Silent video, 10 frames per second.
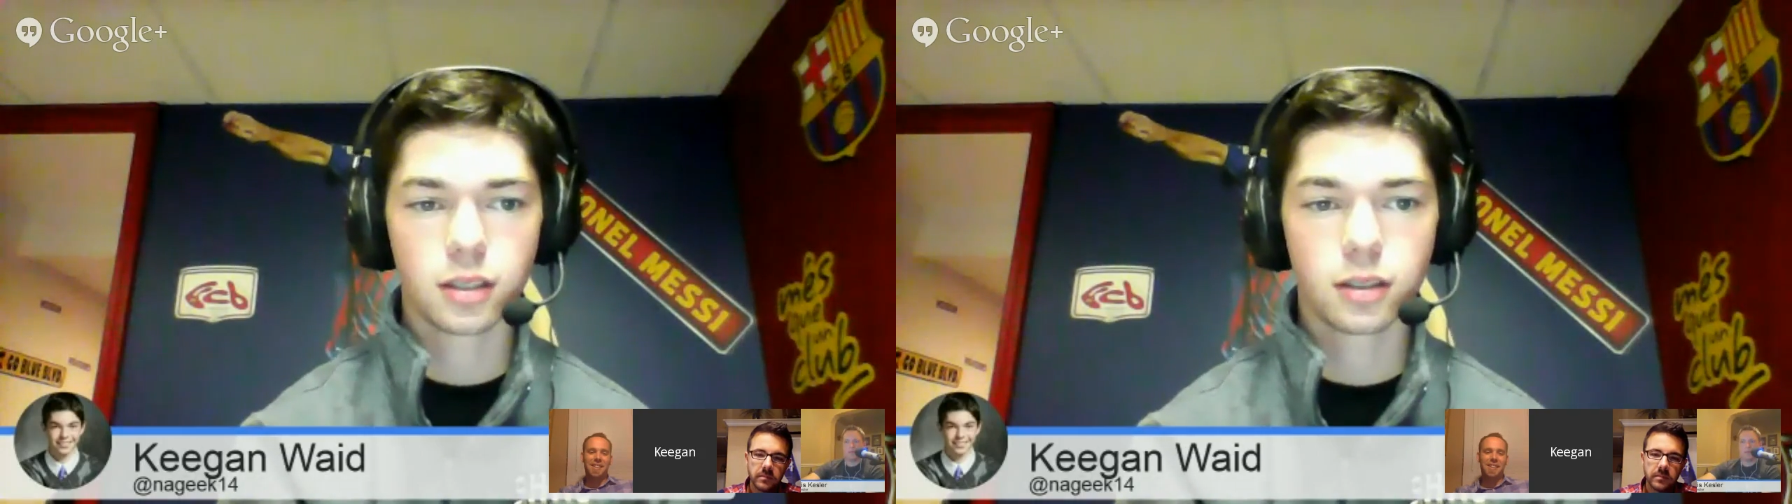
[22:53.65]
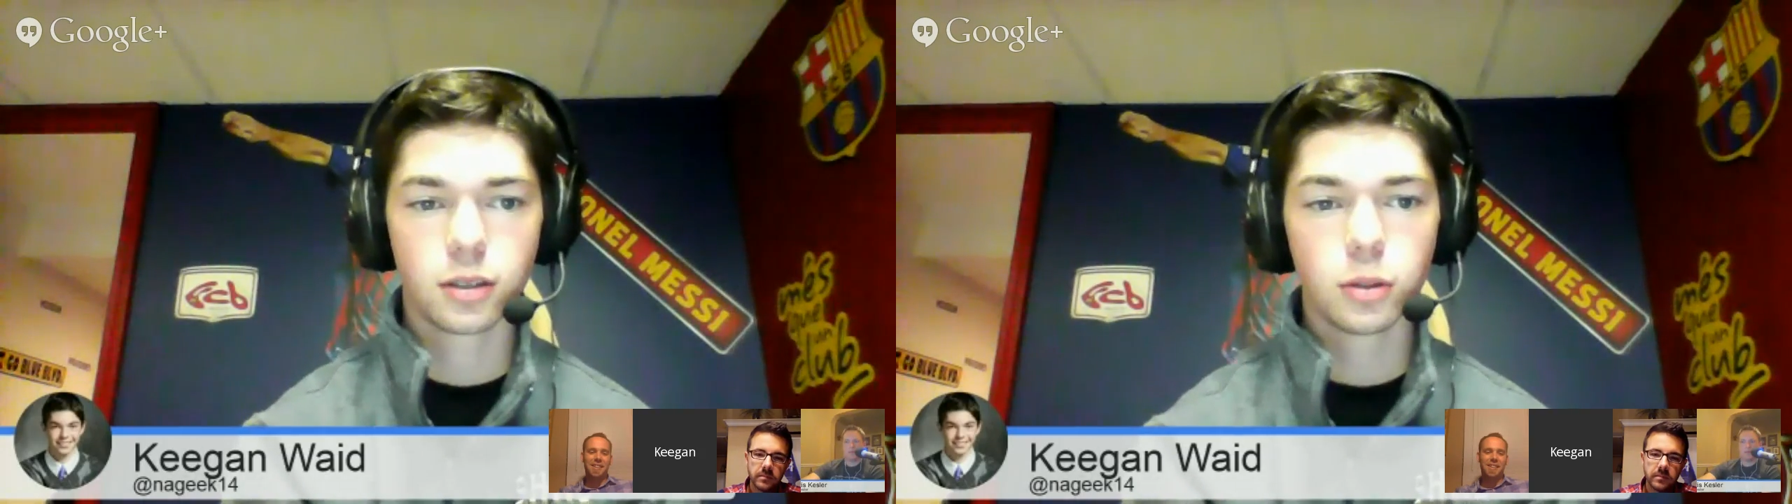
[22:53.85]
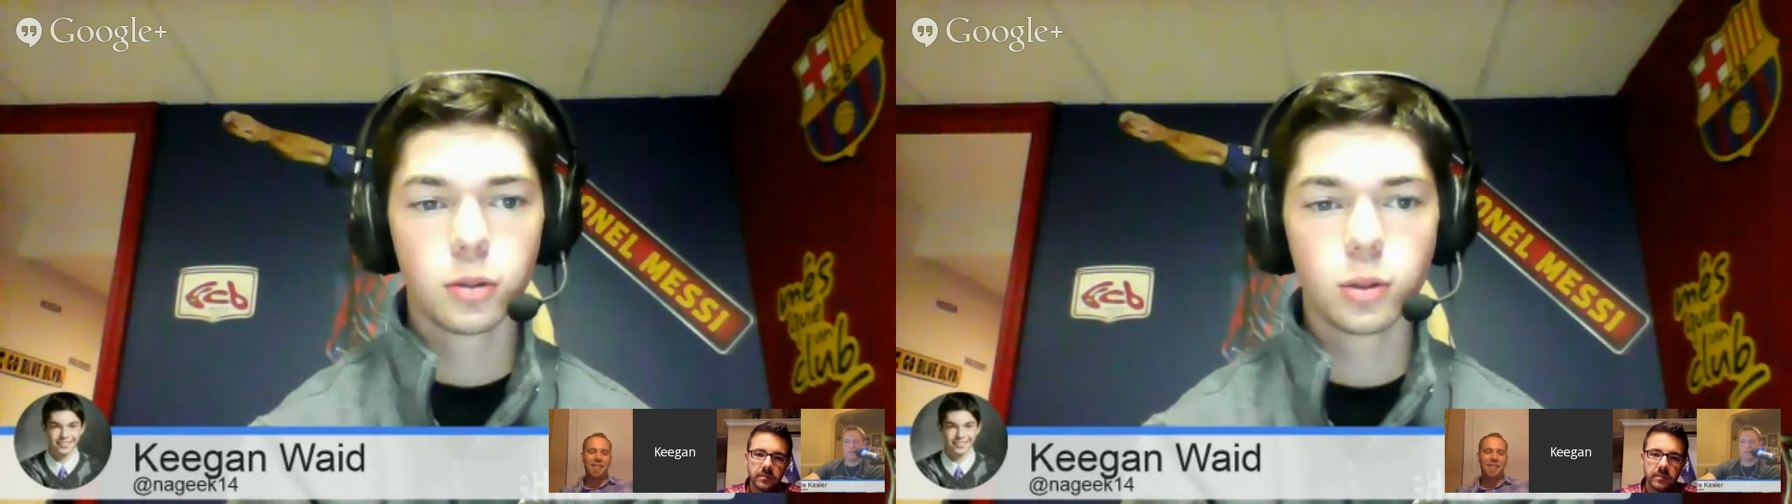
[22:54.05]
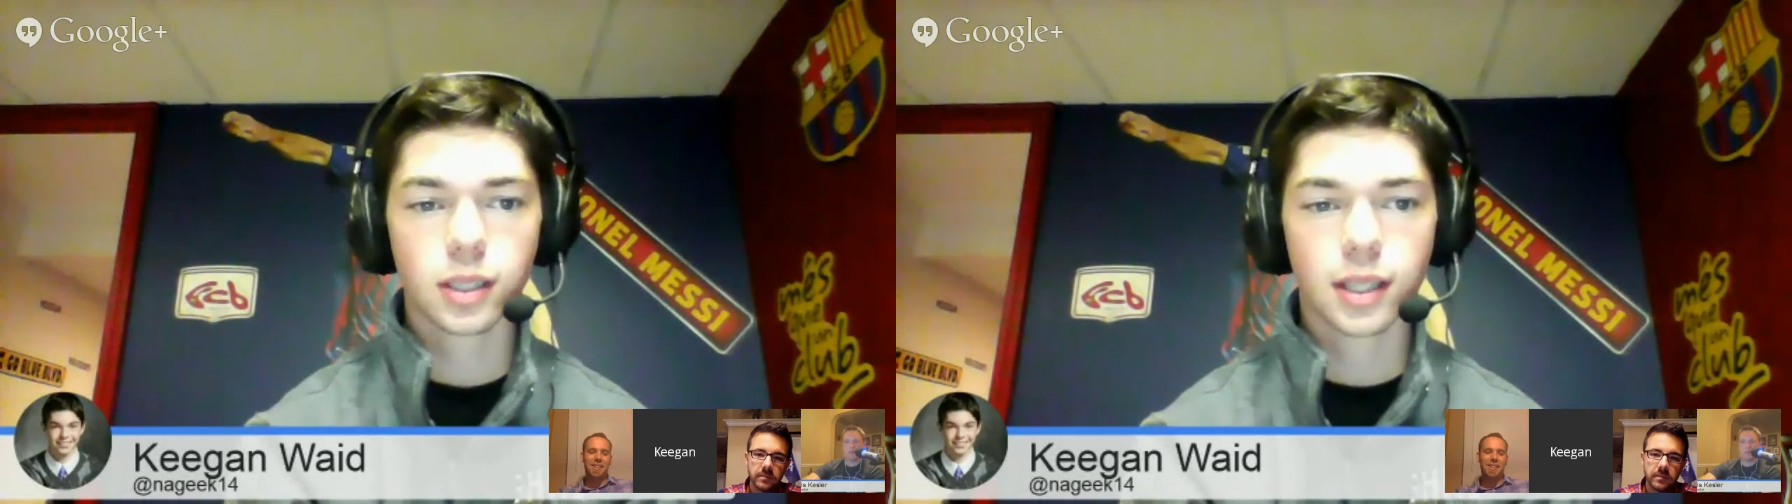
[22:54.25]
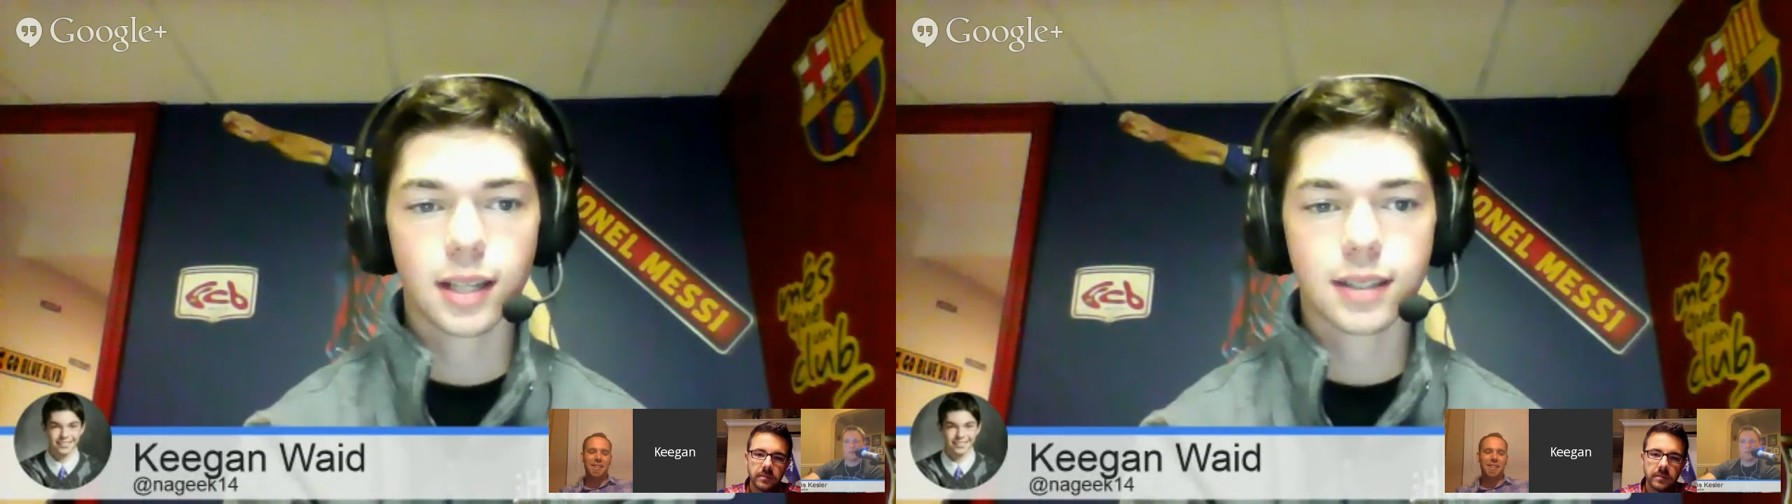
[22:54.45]
you
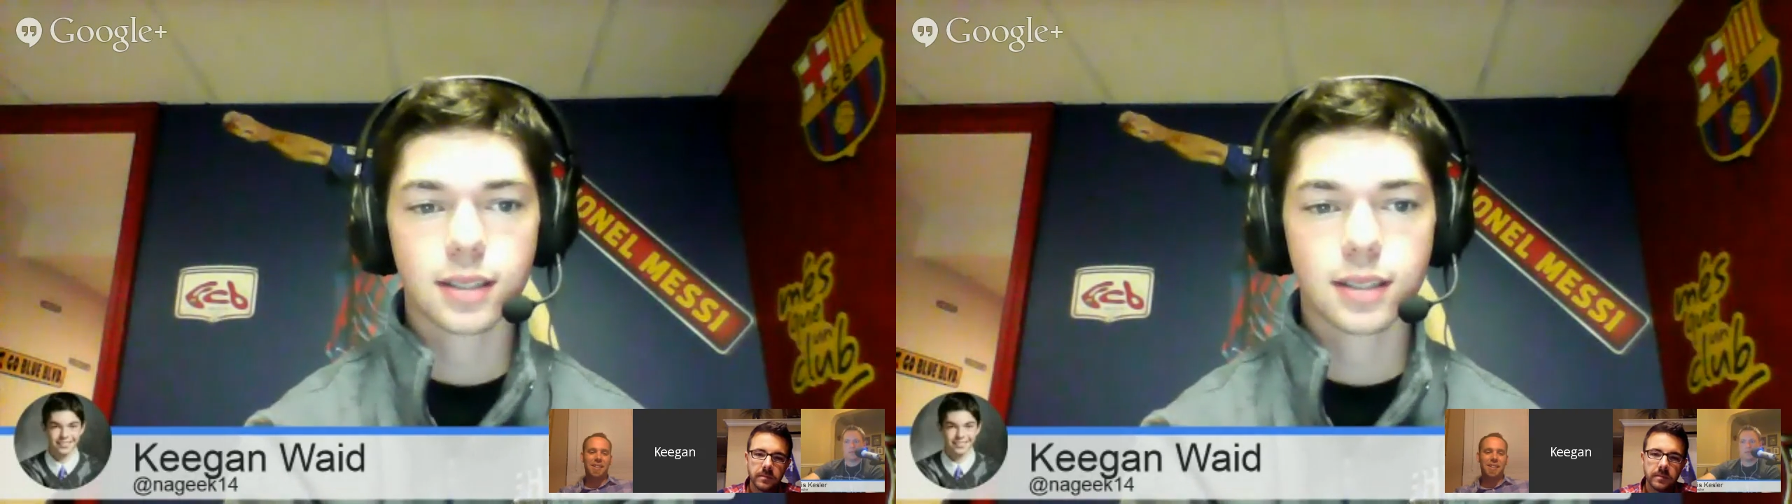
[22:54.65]
got to